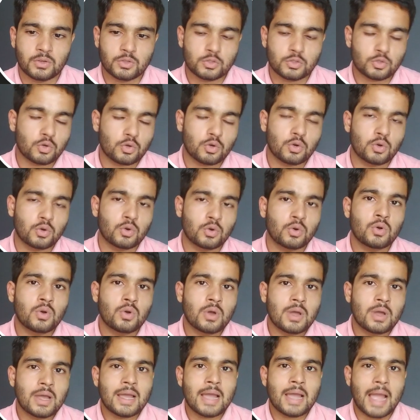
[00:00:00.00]
So
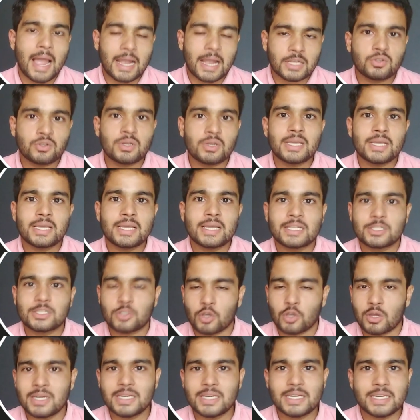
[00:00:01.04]
actually in
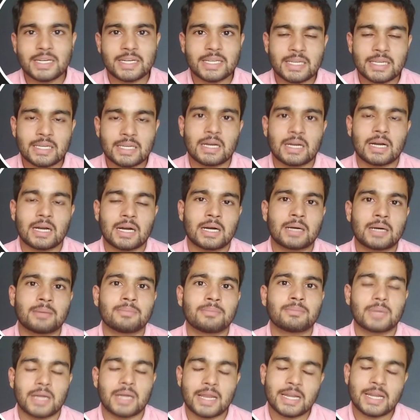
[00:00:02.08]
Solidity,
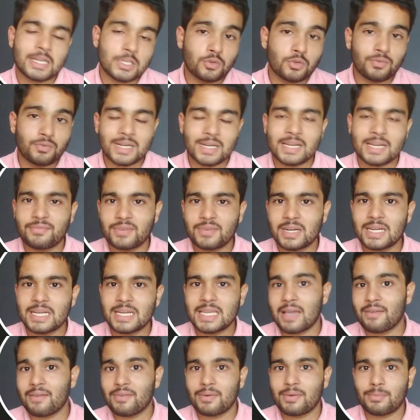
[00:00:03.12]
and you will
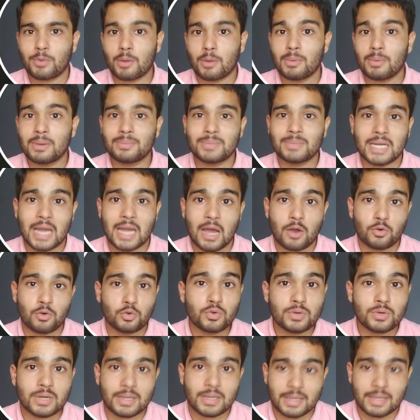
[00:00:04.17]
definitely have a problem that how
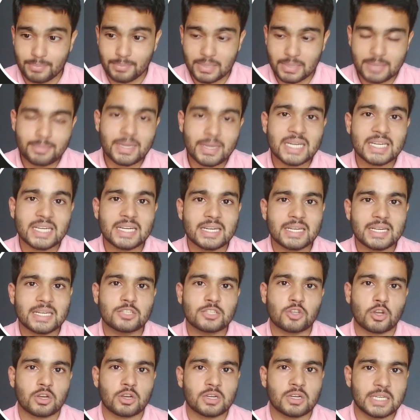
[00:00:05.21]
to implement it in
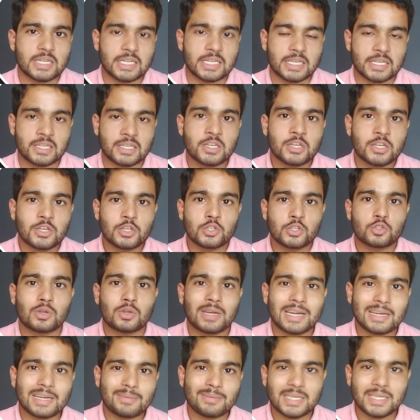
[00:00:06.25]
Solidity. So
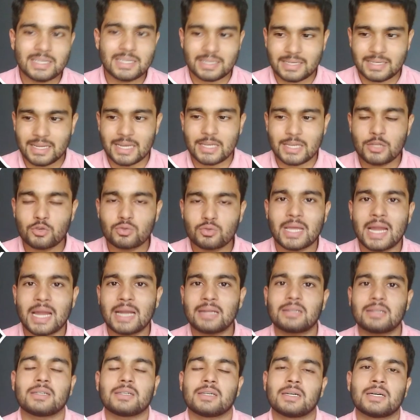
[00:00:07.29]
let me tell you
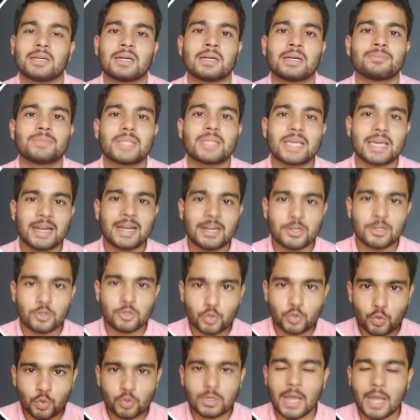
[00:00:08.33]
that there are
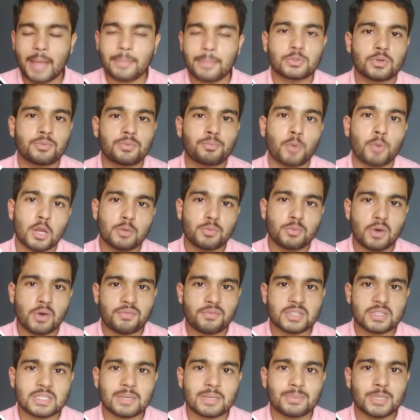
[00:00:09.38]
two types of
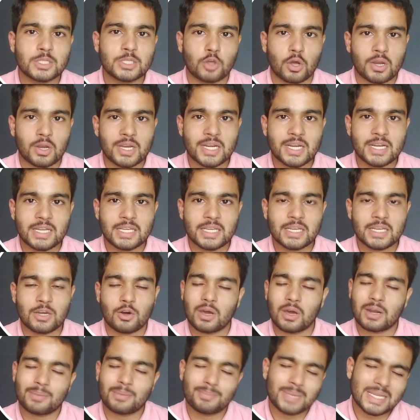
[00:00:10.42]
polymorphism in Solidity,
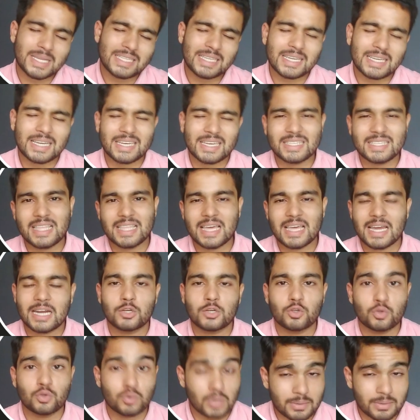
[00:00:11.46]
or basically there are
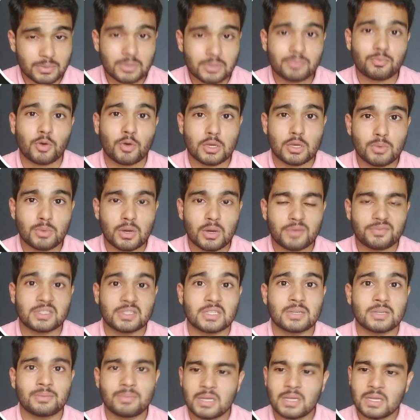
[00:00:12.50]
two types of
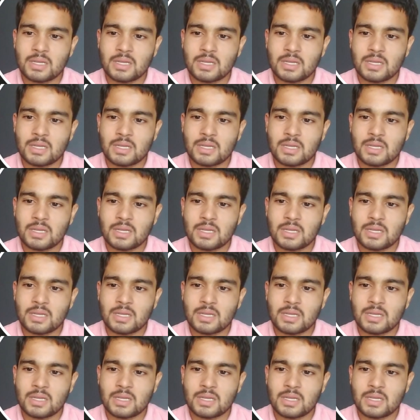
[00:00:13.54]
polymorphism.